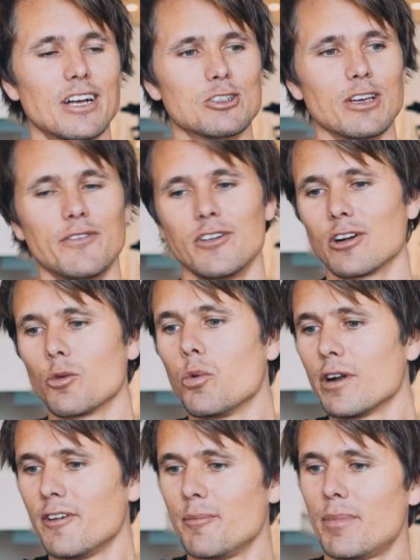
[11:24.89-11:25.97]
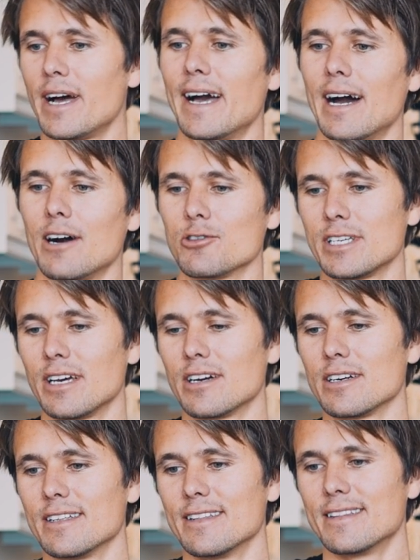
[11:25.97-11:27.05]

So I figured, what if I buy a house here?